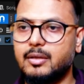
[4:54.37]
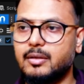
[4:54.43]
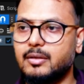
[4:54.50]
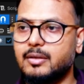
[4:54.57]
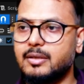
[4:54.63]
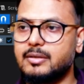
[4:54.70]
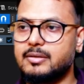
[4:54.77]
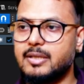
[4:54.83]

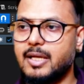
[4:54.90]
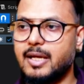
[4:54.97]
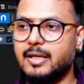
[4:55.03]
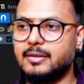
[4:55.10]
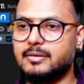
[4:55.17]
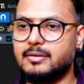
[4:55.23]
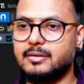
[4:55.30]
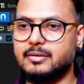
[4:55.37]
this
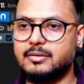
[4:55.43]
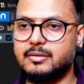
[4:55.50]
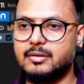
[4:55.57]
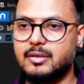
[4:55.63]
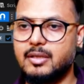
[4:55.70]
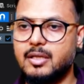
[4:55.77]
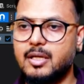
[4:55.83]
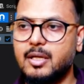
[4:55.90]
axis,
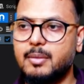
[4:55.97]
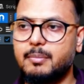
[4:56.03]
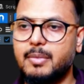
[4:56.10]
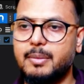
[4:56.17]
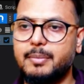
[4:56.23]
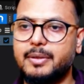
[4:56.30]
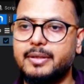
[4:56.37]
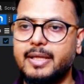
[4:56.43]

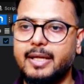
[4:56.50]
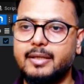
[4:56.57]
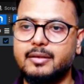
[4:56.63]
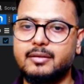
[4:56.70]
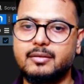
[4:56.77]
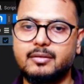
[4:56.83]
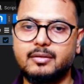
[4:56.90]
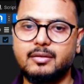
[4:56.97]
maybe 10.
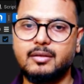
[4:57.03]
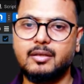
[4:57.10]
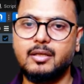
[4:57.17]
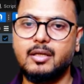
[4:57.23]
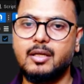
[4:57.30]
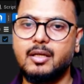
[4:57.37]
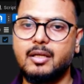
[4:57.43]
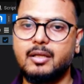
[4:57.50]

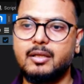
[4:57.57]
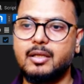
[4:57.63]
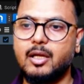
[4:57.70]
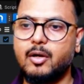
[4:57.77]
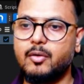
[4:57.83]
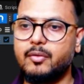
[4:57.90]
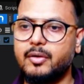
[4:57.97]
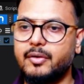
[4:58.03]

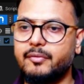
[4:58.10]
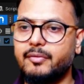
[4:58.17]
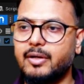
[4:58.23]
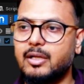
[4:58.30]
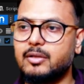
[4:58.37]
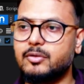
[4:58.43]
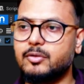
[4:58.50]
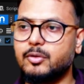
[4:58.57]
Now if
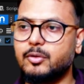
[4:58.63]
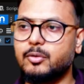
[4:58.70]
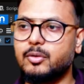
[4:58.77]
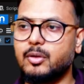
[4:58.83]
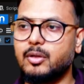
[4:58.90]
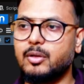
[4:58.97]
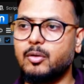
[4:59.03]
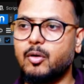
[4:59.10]
I'll show you the
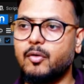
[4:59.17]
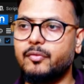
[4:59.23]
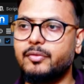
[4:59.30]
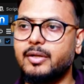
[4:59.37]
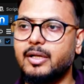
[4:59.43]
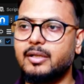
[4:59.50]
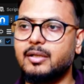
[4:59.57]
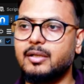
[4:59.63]

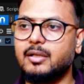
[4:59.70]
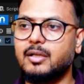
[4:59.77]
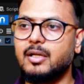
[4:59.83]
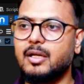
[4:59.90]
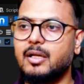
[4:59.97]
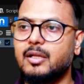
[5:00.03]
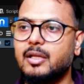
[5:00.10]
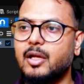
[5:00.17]
offset,
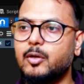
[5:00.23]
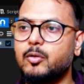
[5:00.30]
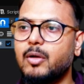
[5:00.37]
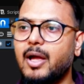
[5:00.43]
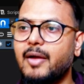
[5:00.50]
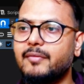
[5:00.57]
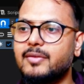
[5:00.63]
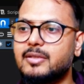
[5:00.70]
Now you
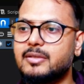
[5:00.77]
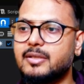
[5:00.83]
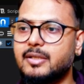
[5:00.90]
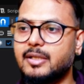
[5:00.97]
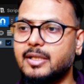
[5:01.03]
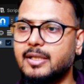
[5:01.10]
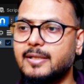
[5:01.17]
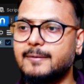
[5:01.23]
have this
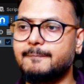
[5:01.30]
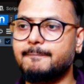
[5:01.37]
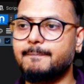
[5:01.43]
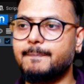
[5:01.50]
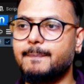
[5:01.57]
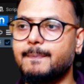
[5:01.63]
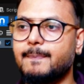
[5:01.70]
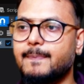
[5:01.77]
green
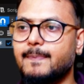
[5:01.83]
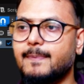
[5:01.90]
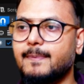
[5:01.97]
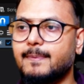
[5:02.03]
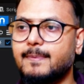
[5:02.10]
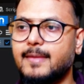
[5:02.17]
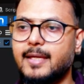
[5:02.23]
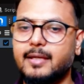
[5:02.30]

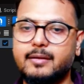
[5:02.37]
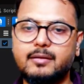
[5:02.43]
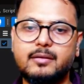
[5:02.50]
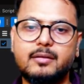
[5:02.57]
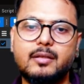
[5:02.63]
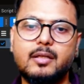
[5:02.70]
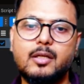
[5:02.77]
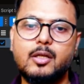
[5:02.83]
thing.
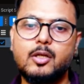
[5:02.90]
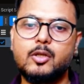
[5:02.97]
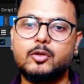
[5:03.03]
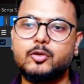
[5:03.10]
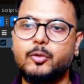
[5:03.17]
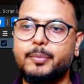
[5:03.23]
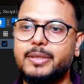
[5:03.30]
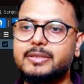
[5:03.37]

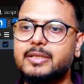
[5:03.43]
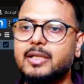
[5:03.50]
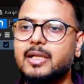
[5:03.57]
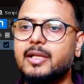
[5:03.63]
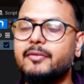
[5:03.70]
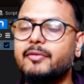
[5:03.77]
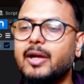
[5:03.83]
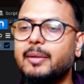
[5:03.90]
So basically, if I